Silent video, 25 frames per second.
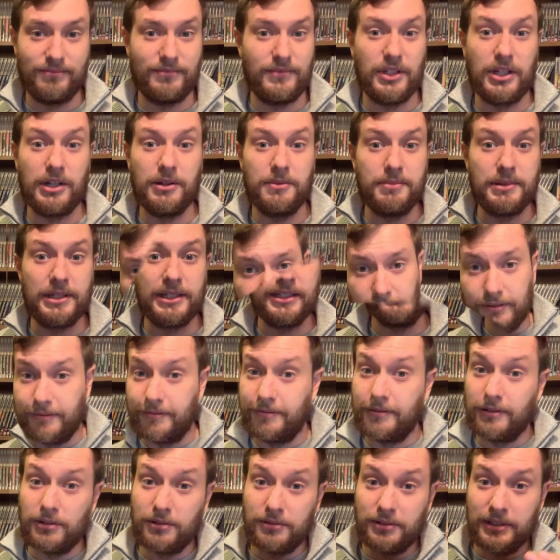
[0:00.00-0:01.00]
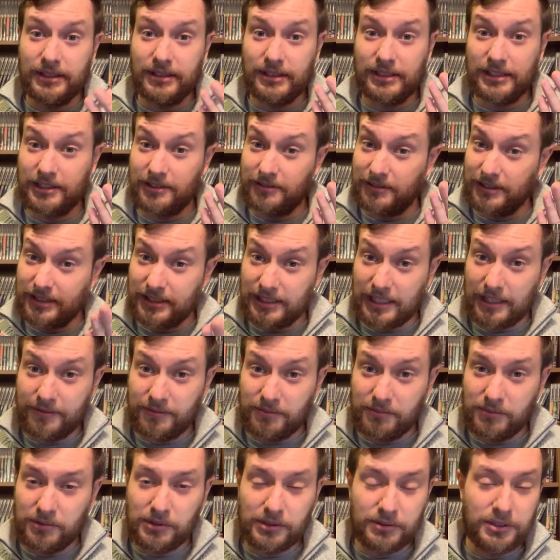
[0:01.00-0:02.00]
I'd buy it. Following Series
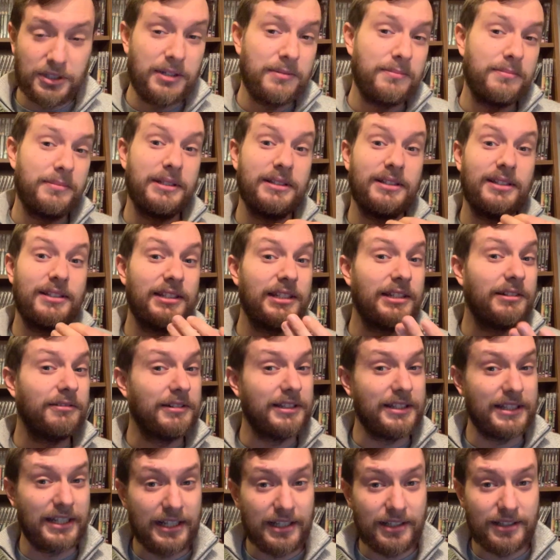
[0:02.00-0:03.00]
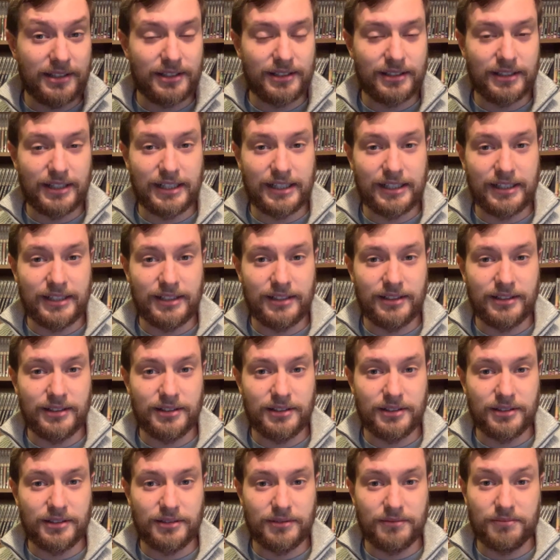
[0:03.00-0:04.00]
7, we'll jump into Series 8, and
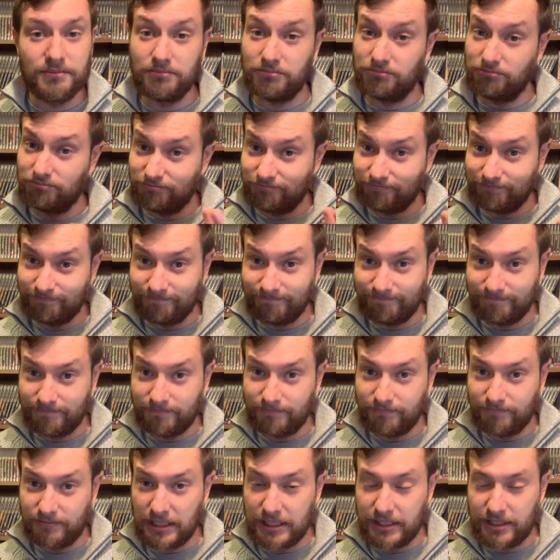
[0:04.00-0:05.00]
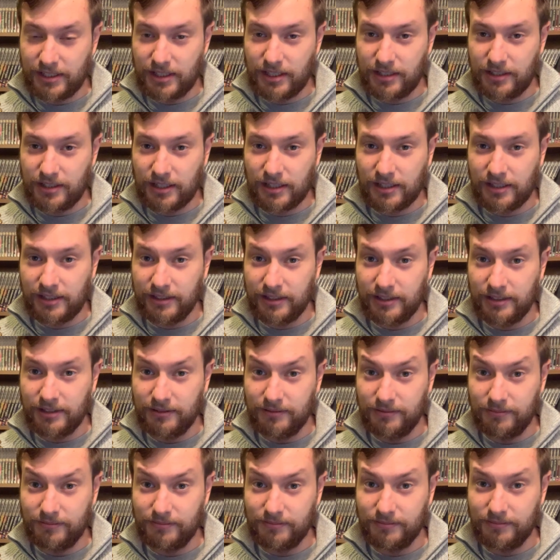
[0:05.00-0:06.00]
into the Dalek
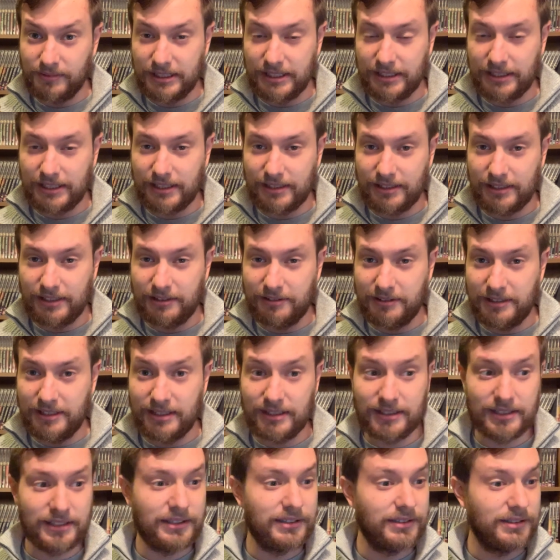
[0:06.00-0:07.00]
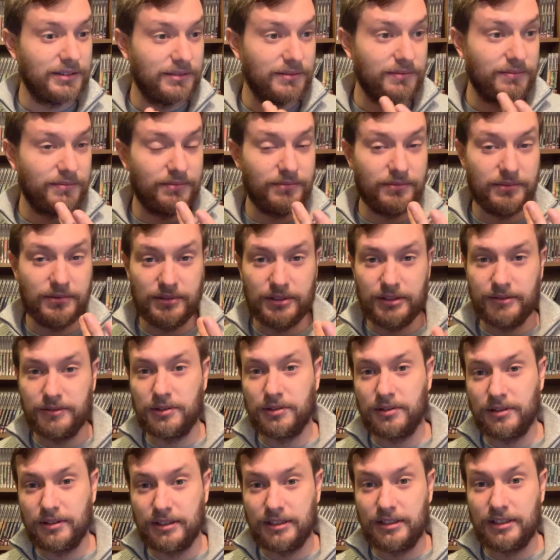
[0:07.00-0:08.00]
is in that series. You've
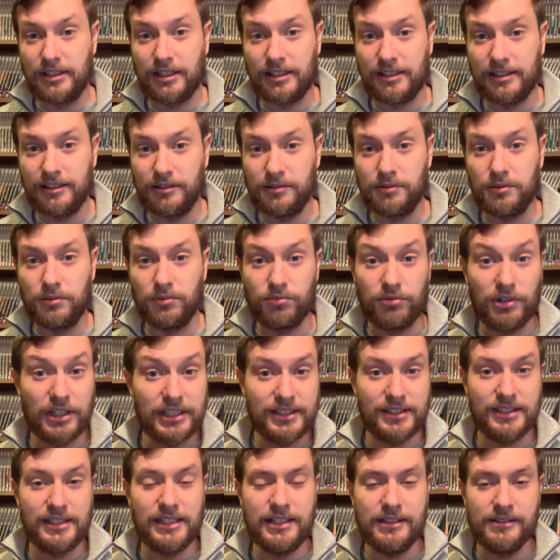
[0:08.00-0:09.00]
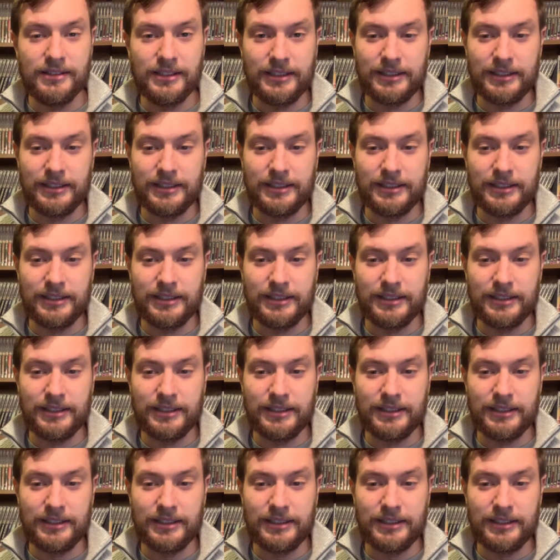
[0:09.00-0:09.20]
got the Dalek called Rusty.